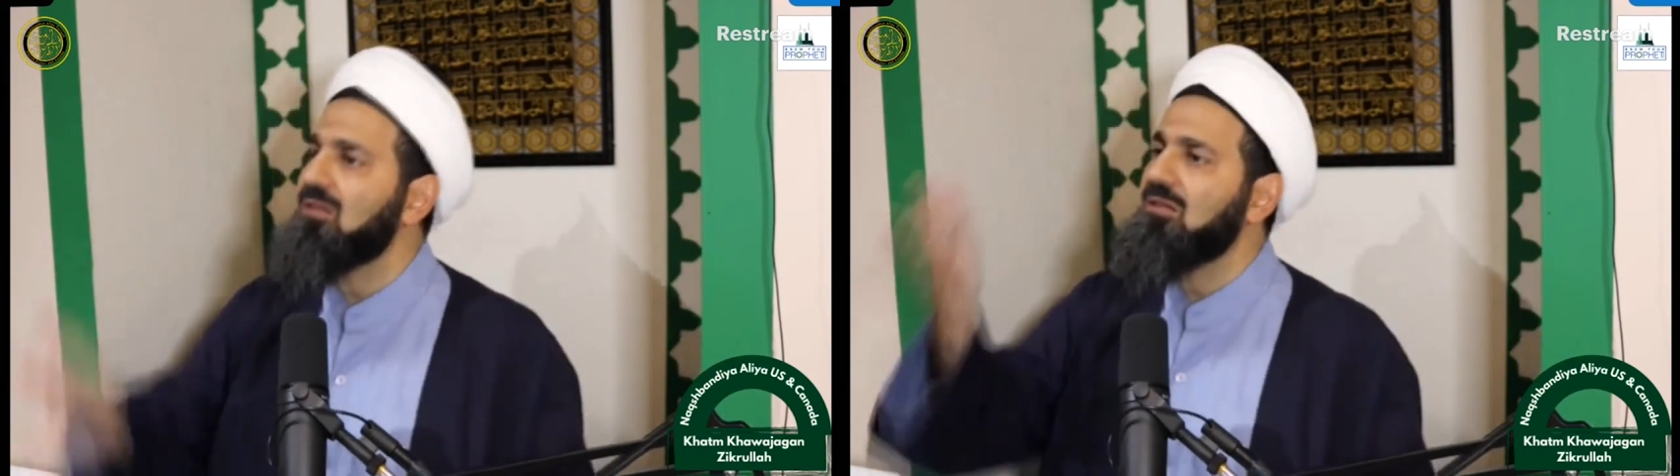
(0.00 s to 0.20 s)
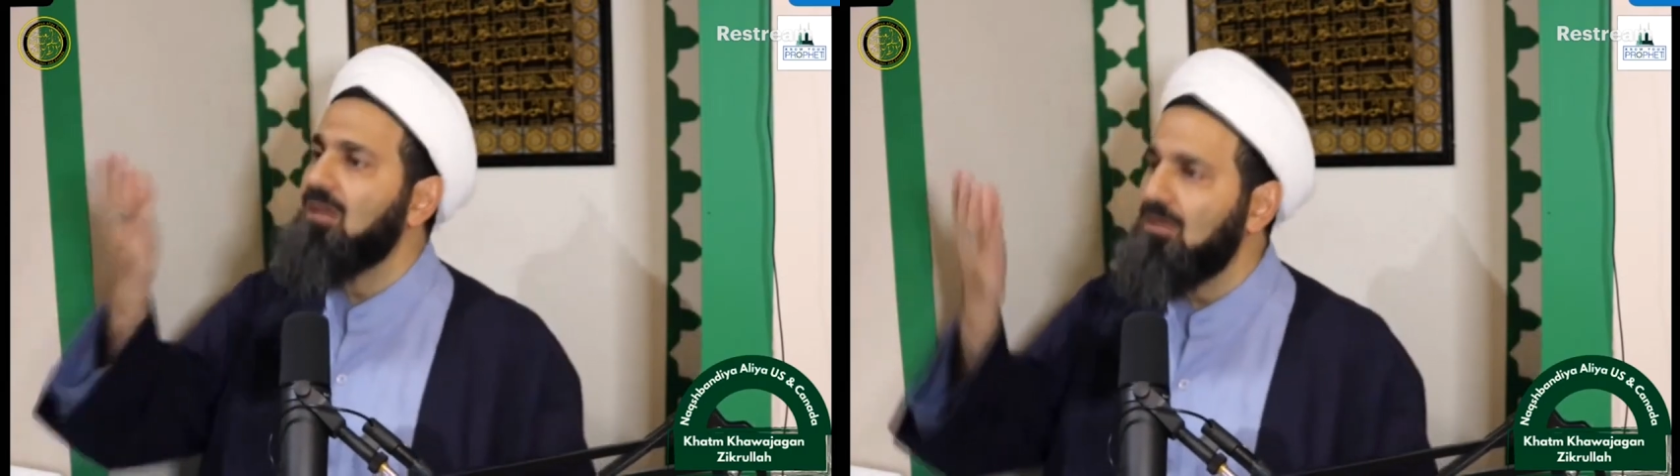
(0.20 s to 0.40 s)

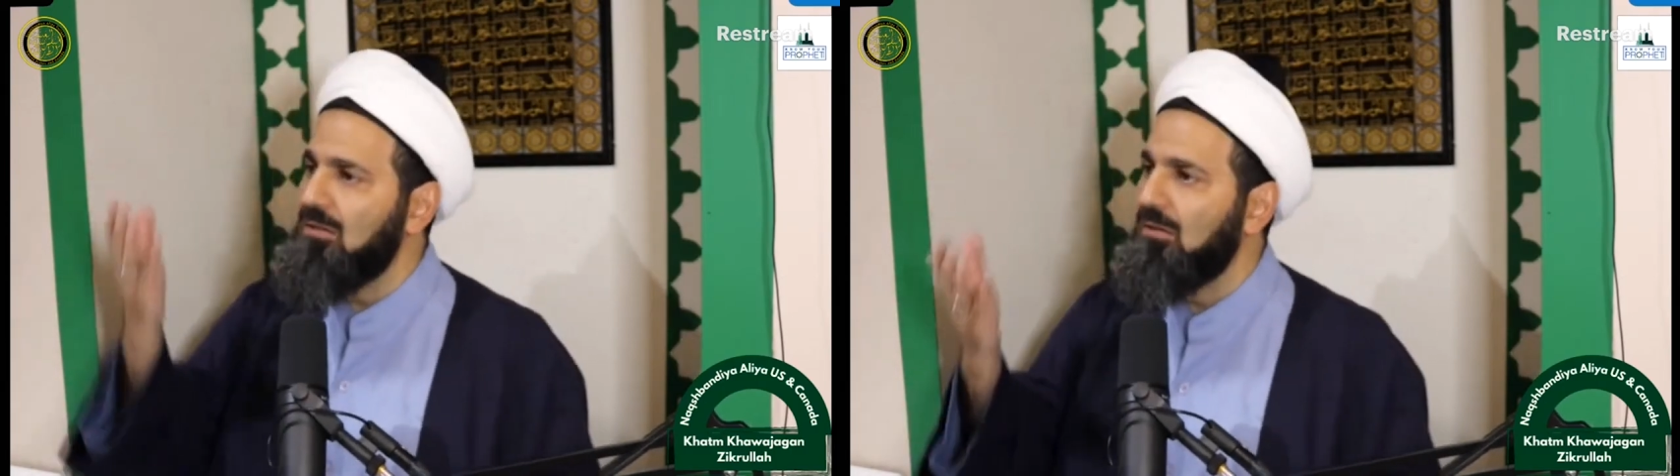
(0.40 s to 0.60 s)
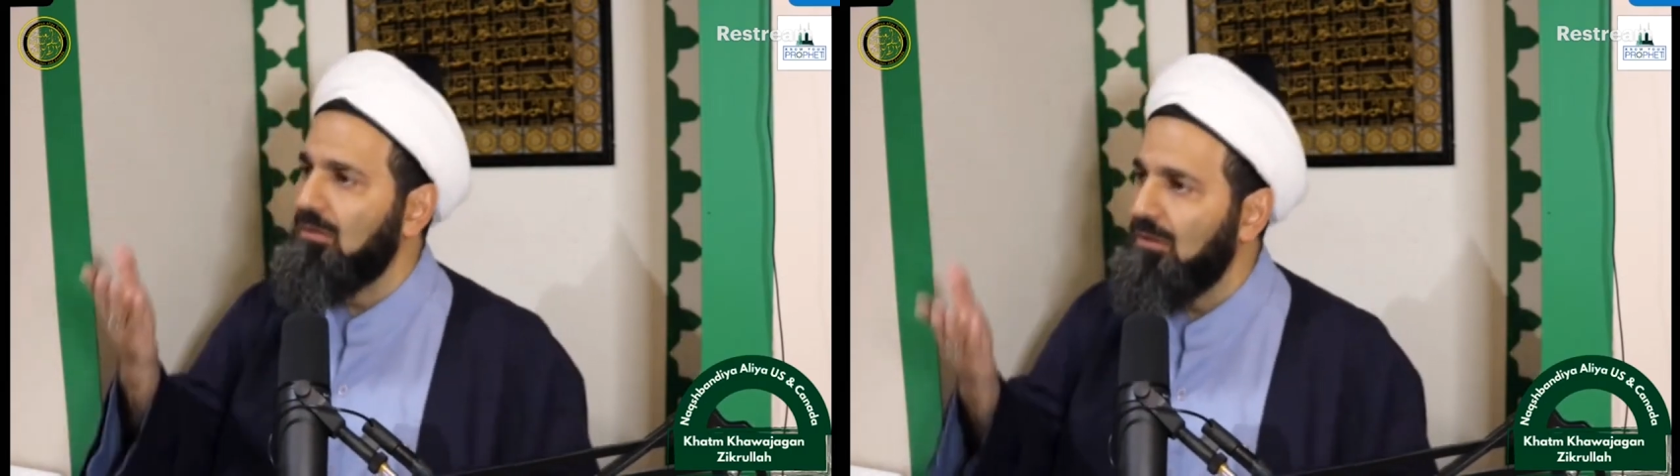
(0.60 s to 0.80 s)

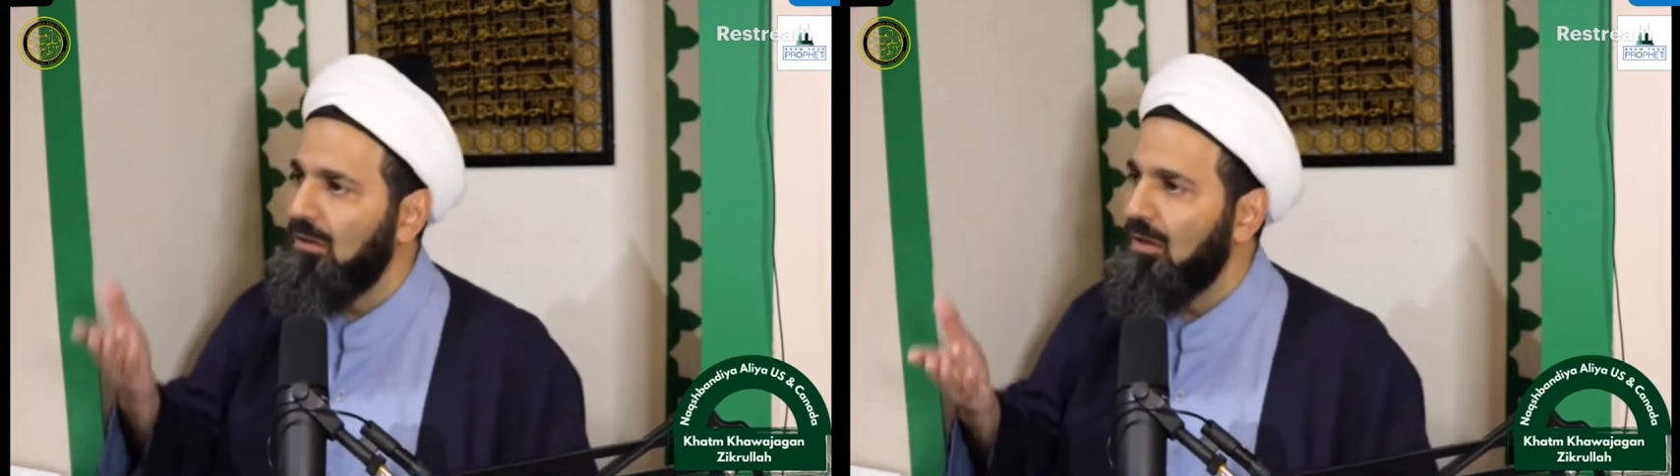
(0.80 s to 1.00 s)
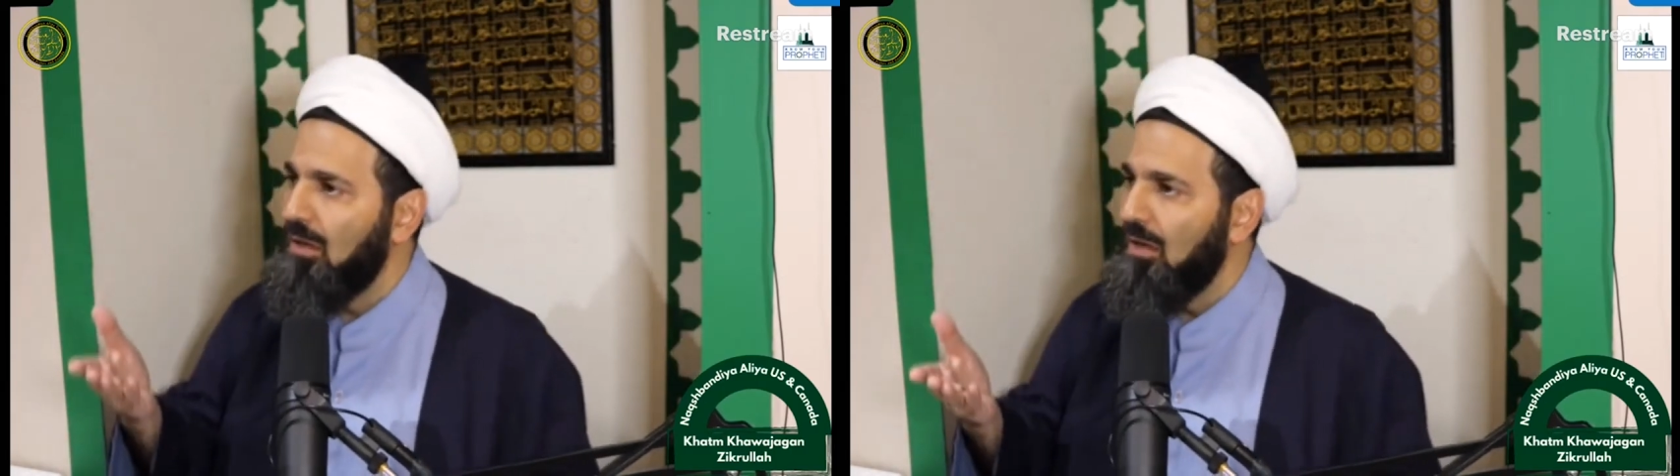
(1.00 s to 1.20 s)
station,
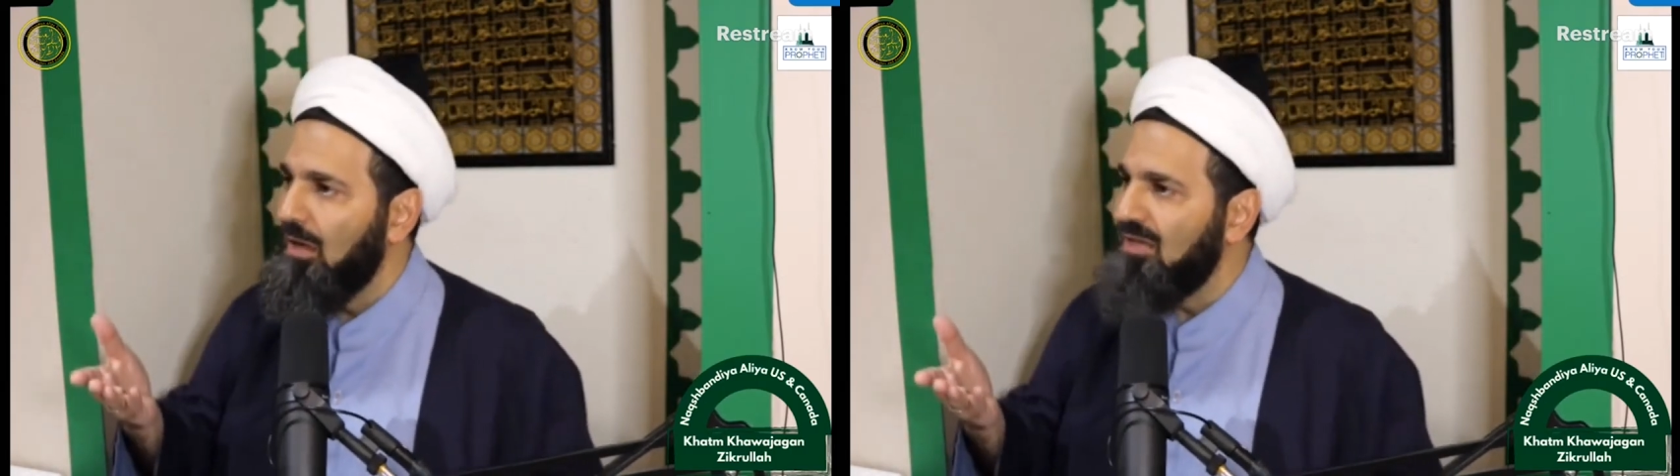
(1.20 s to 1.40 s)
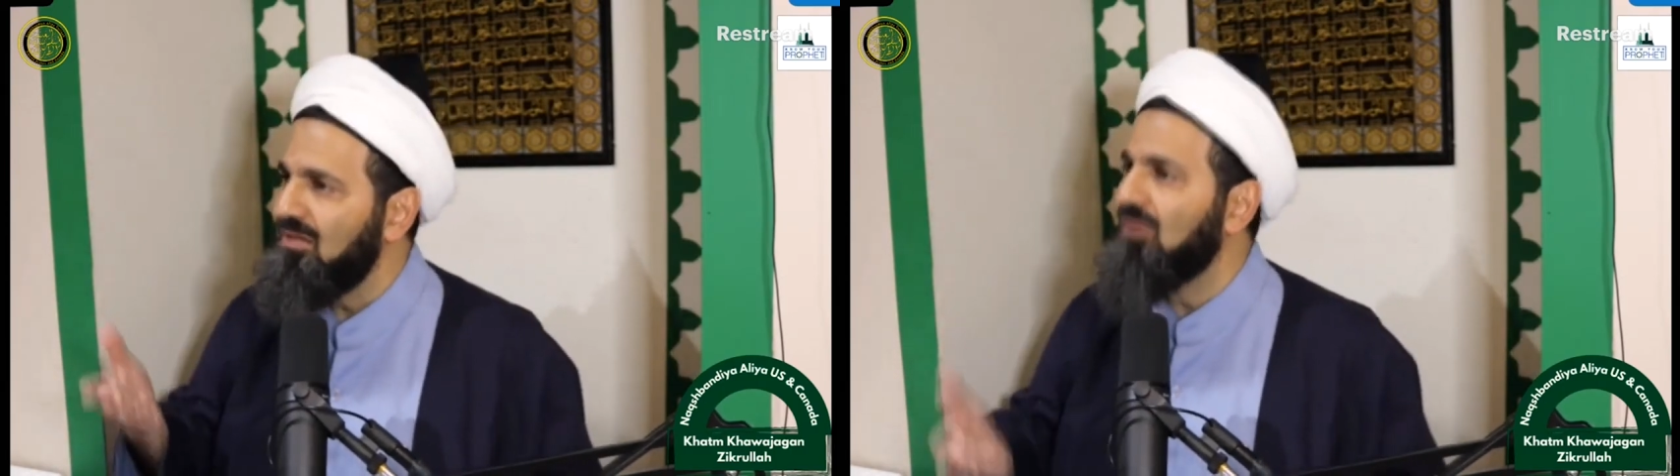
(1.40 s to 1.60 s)

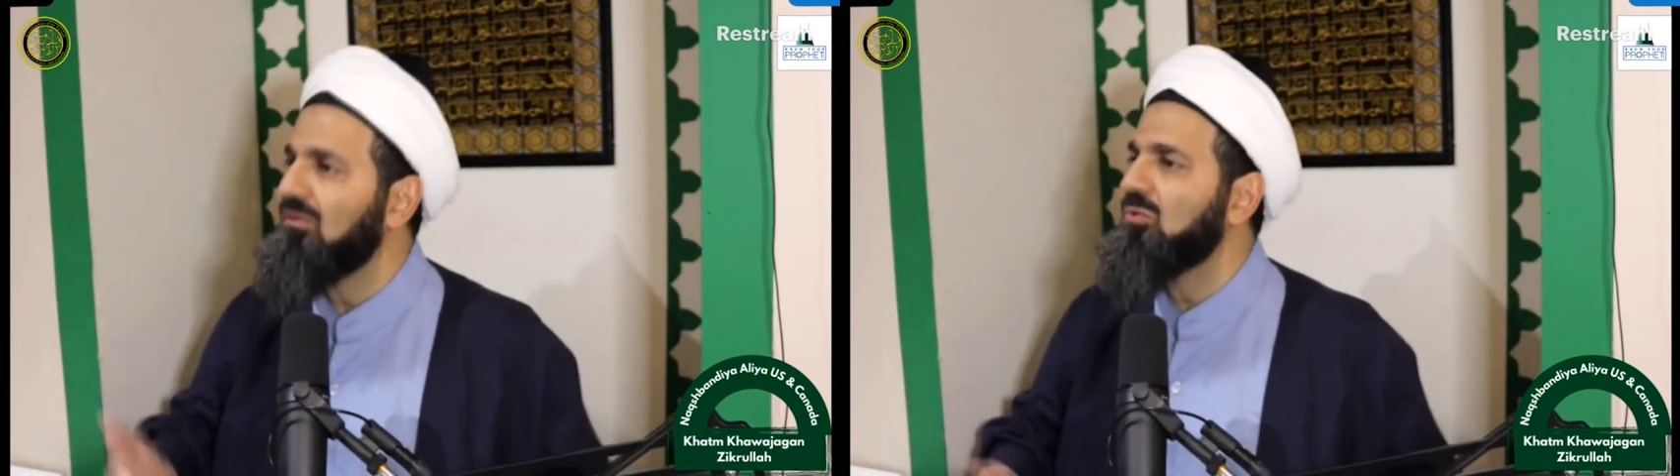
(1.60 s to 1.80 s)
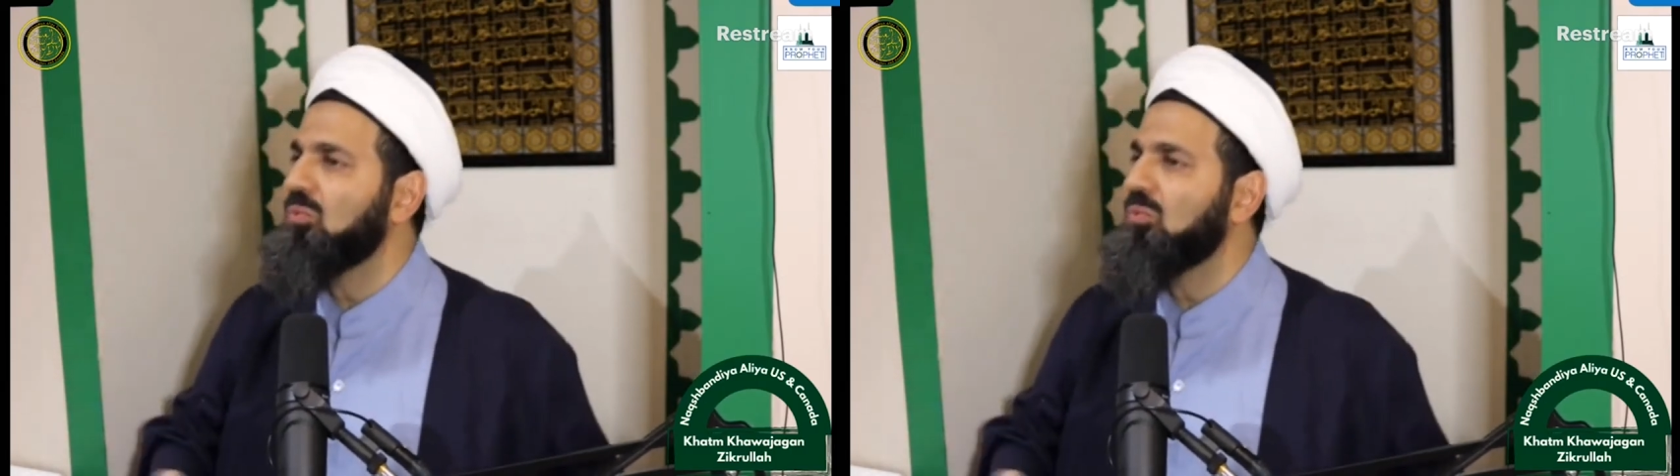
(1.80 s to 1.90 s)
a servant